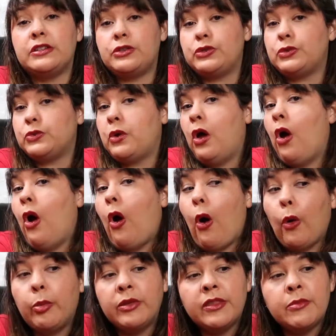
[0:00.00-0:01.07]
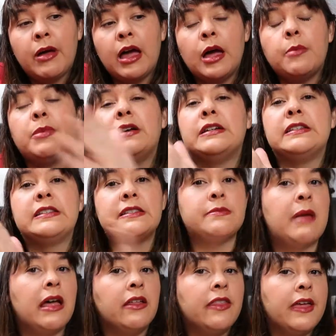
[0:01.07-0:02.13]
to open them up,
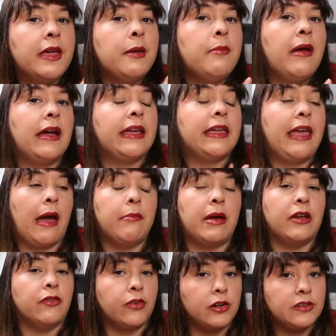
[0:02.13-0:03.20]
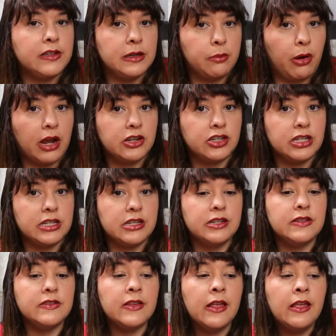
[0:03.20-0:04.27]
smell them, get my first
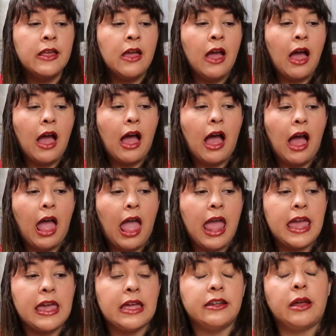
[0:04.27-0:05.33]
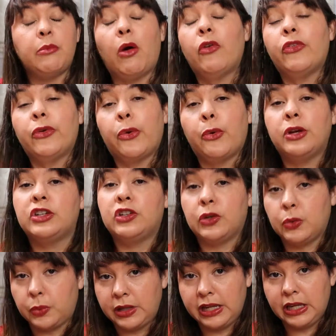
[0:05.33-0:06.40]
impressions. And I'm also going
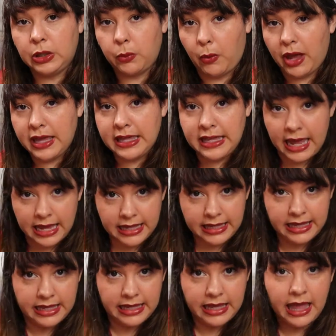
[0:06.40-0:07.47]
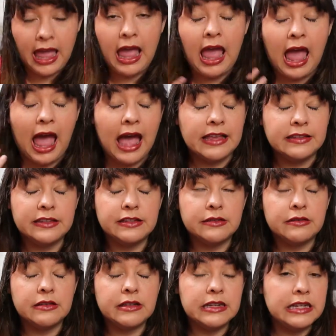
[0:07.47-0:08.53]
to read what Yankee has
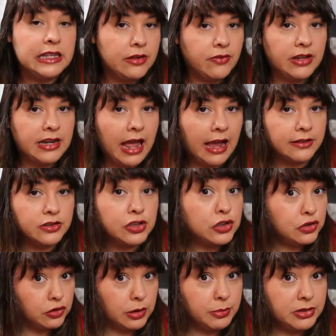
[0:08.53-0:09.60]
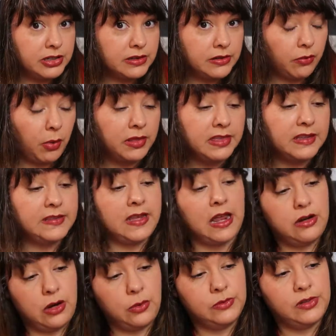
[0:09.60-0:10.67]
given as descriptions of what the
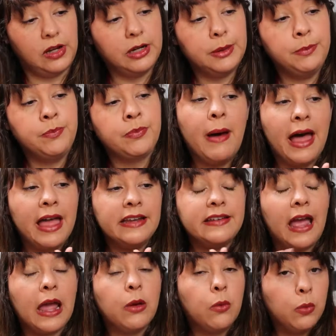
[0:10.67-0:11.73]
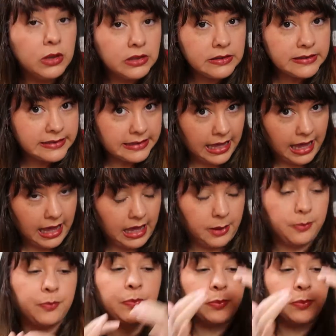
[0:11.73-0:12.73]
scent notes are. But I will say,